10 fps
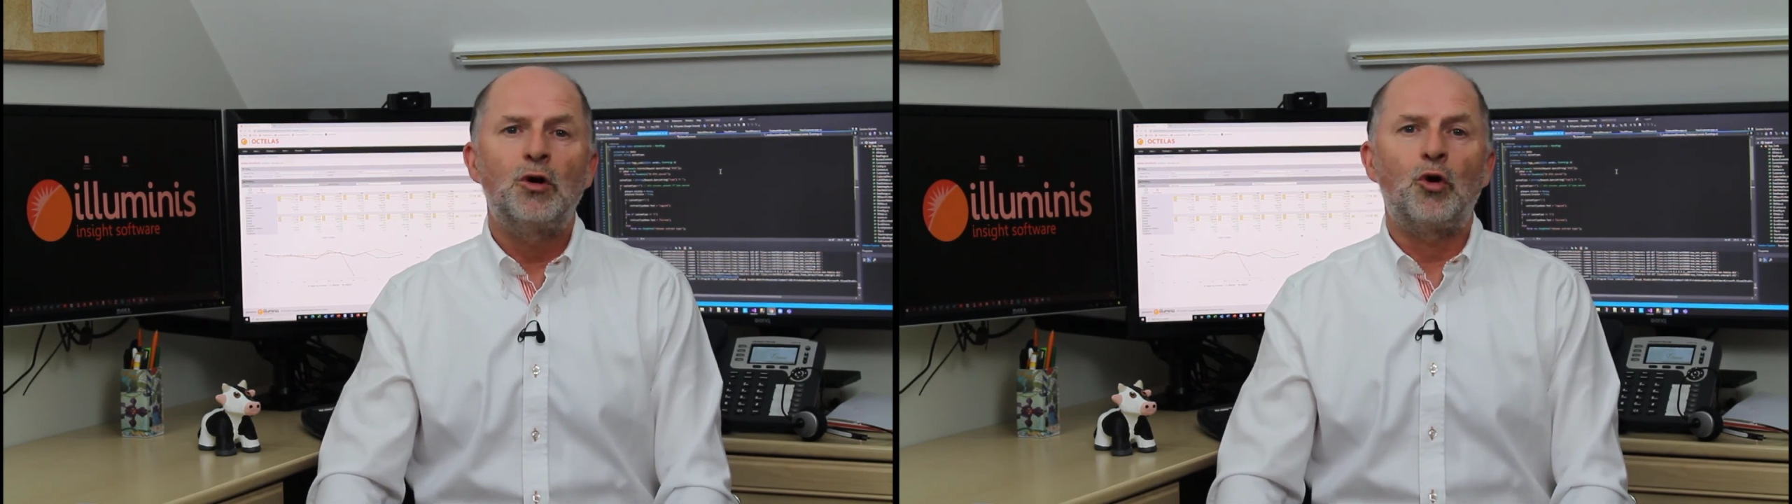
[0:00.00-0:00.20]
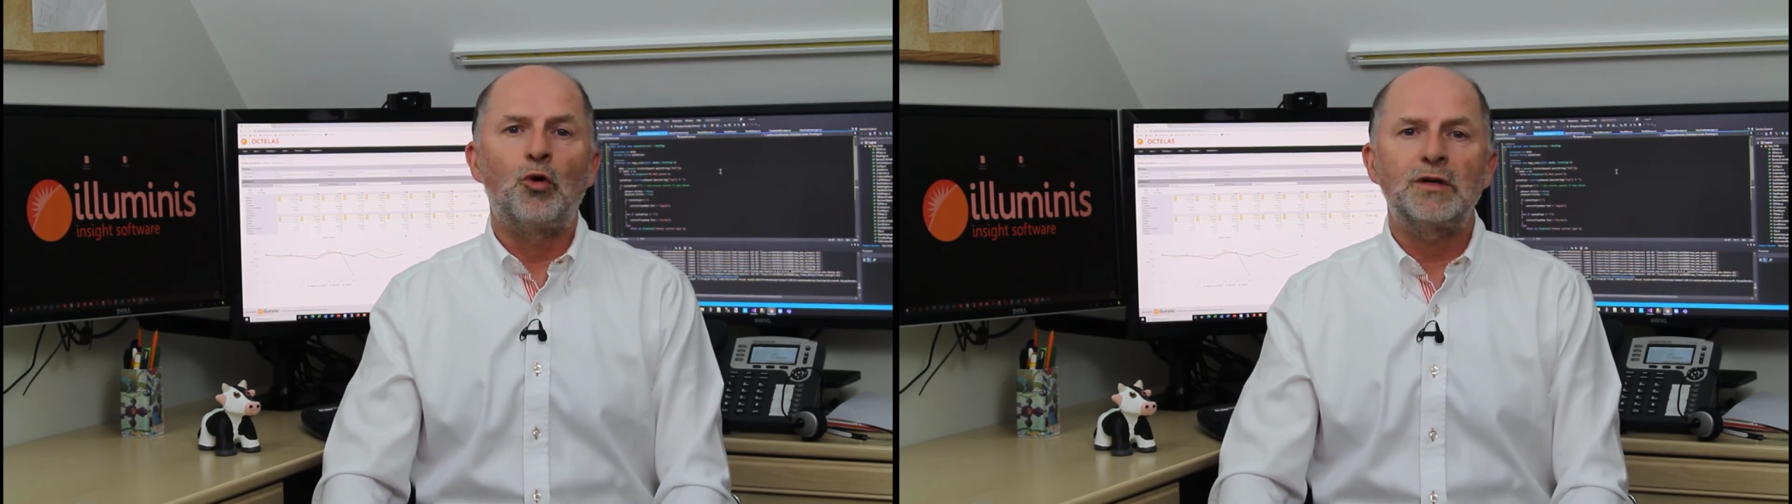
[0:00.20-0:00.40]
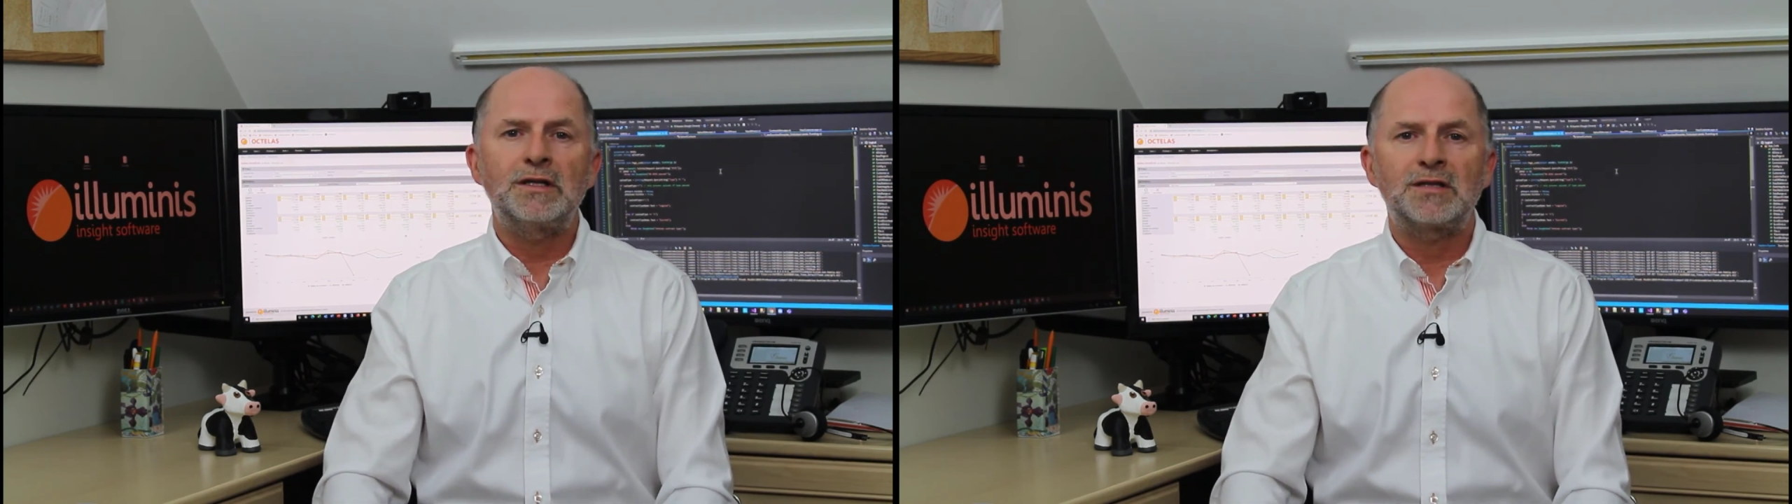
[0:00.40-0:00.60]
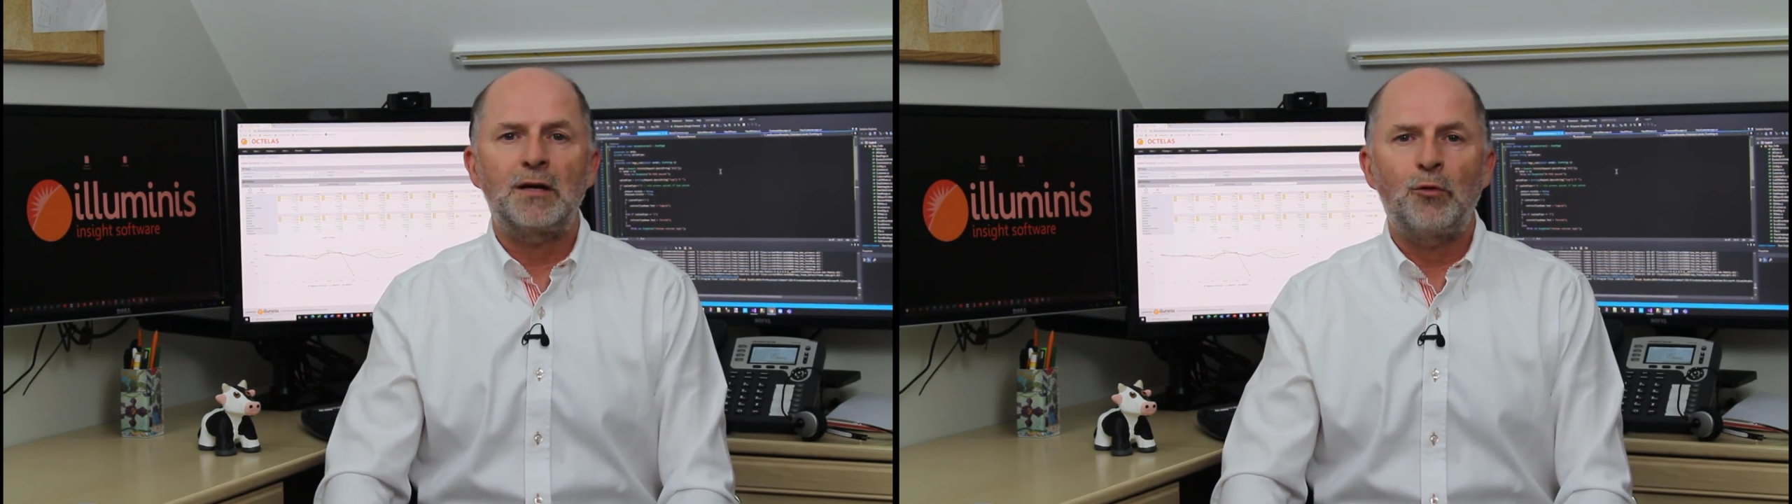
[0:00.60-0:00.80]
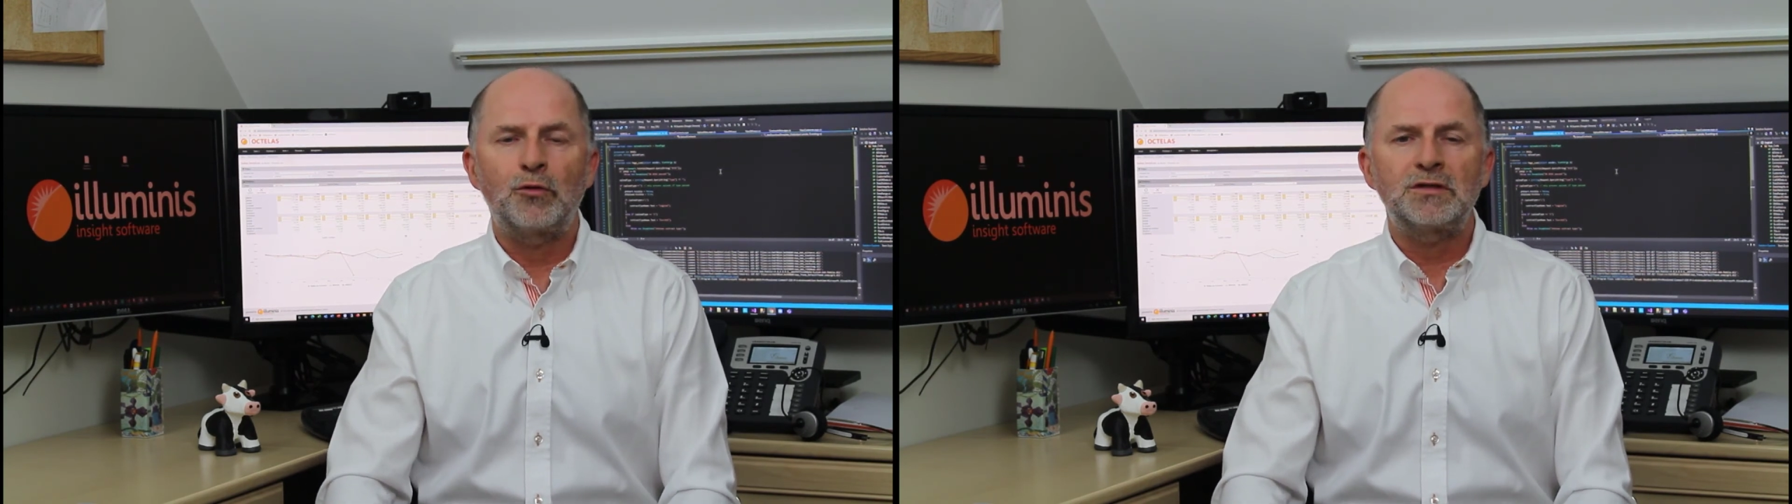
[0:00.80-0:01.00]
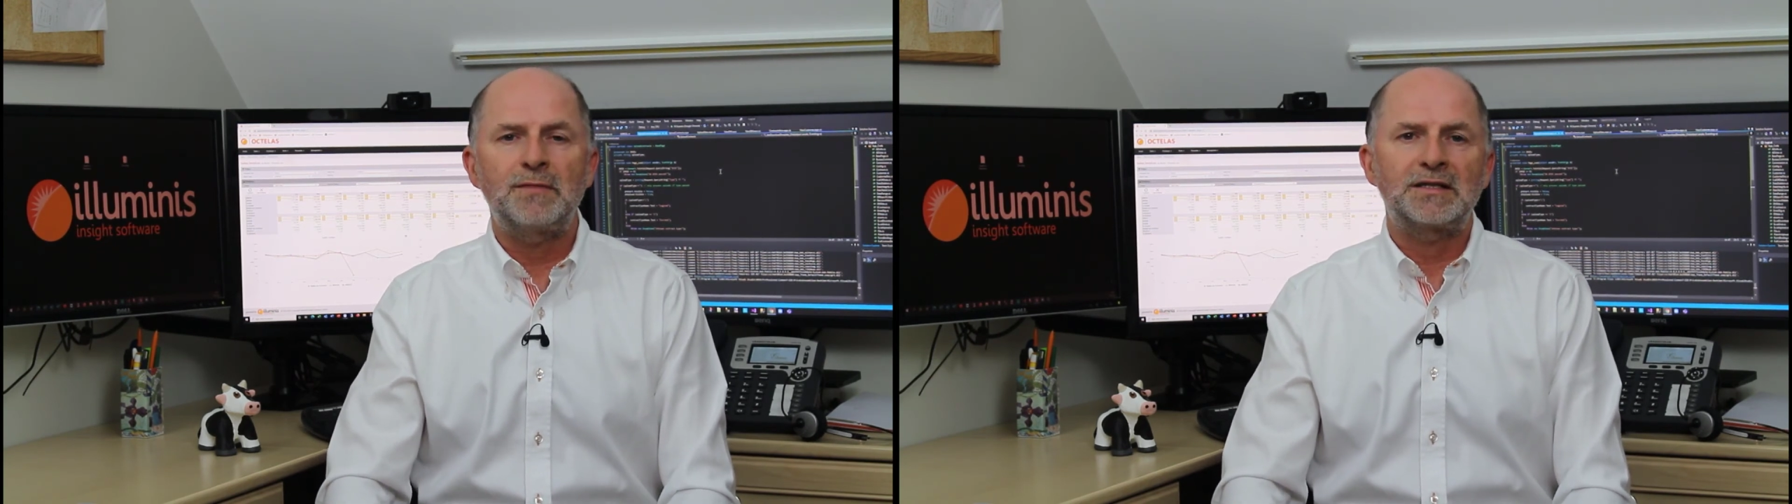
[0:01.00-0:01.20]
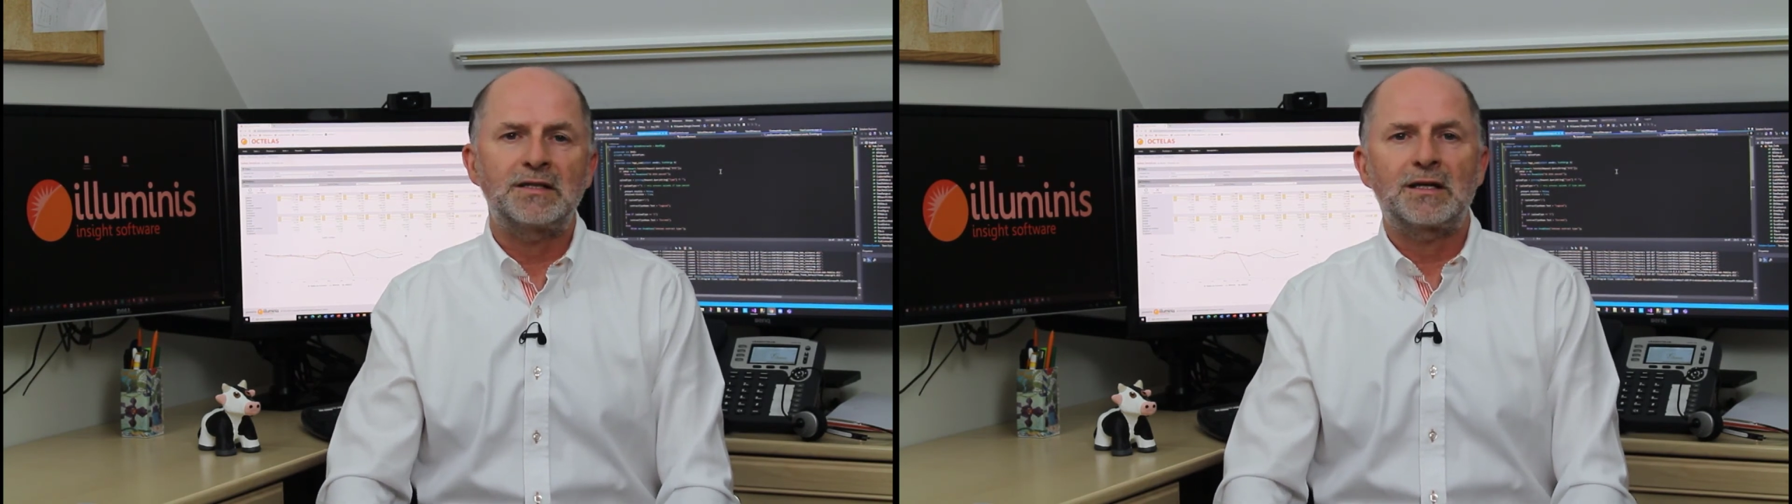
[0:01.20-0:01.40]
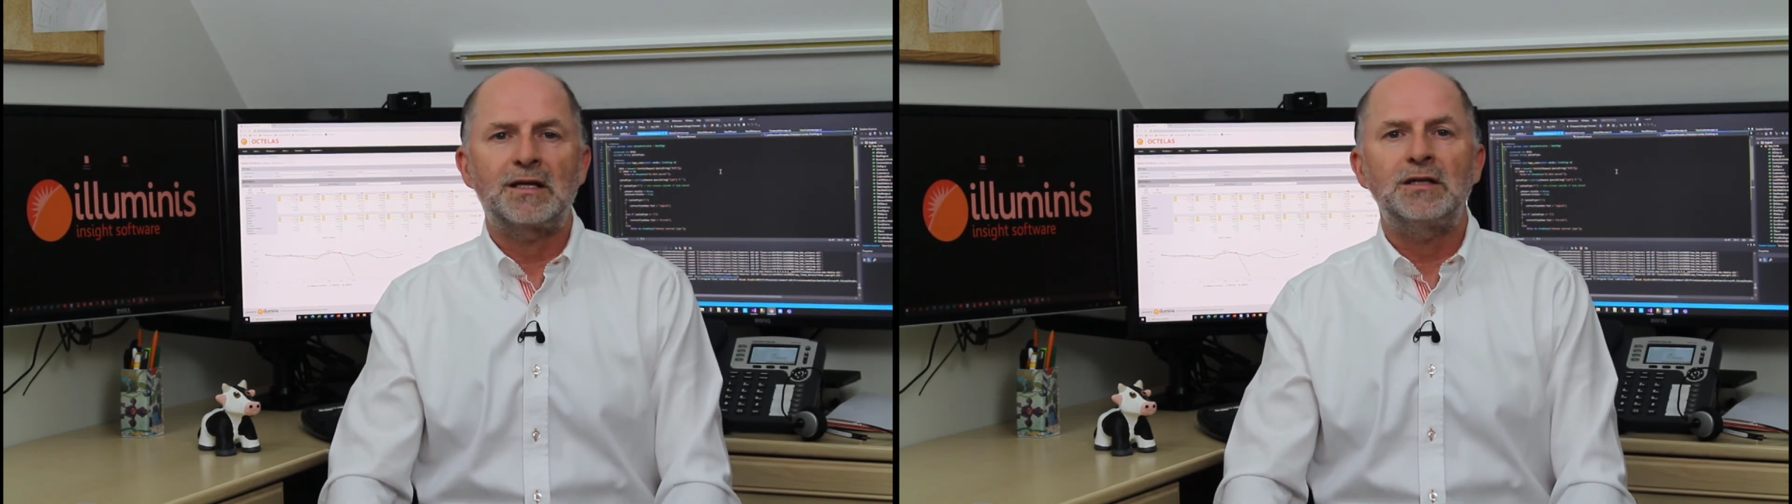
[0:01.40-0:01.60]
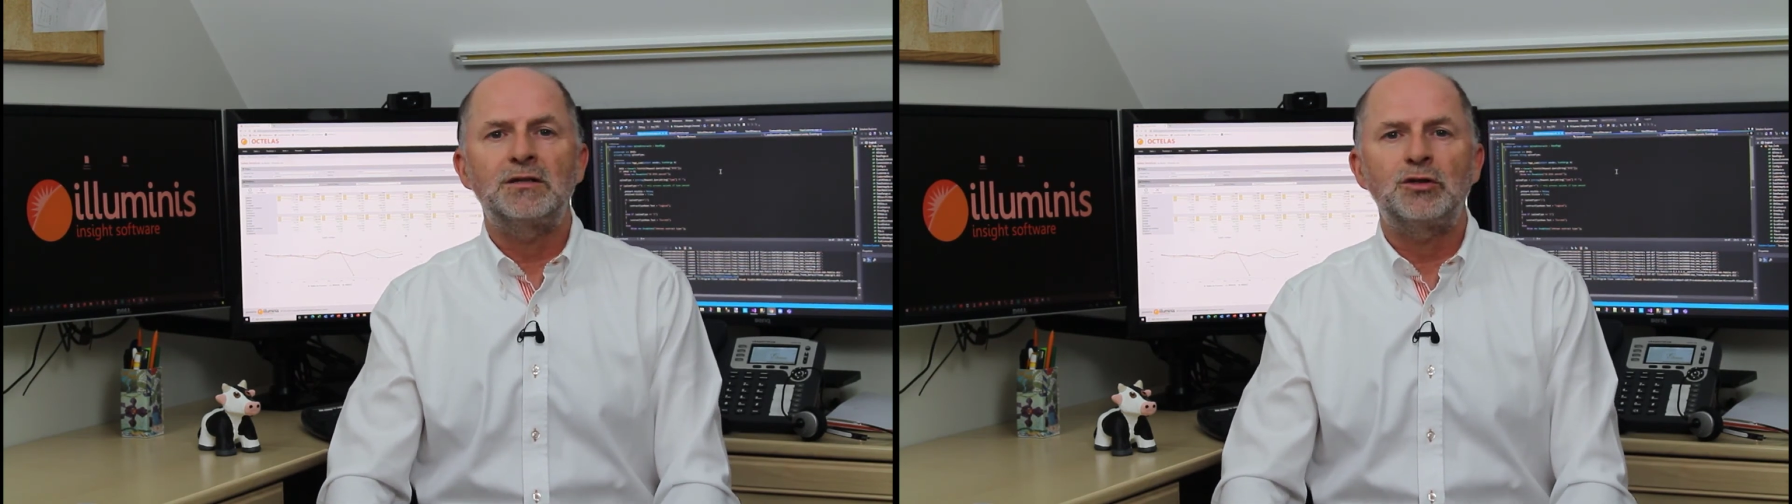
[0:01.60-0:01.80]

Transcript: all linked up automatically